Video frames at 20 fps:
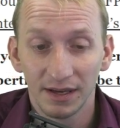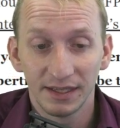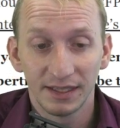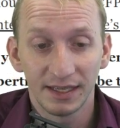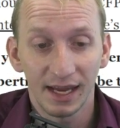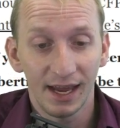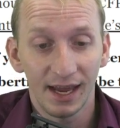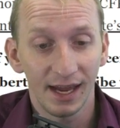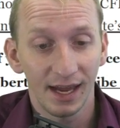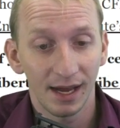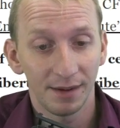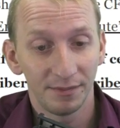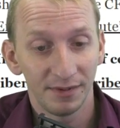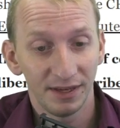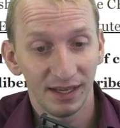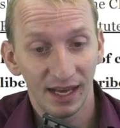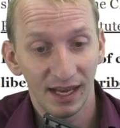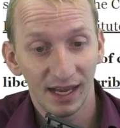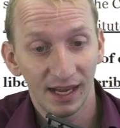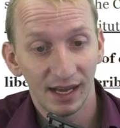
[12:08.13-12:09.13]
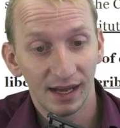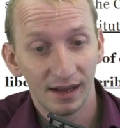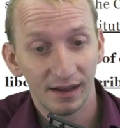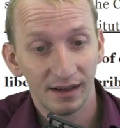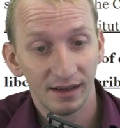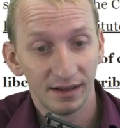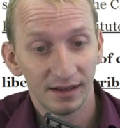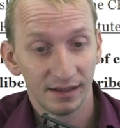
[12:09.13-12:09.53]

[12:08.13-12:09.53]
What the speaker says: Damn, yeah.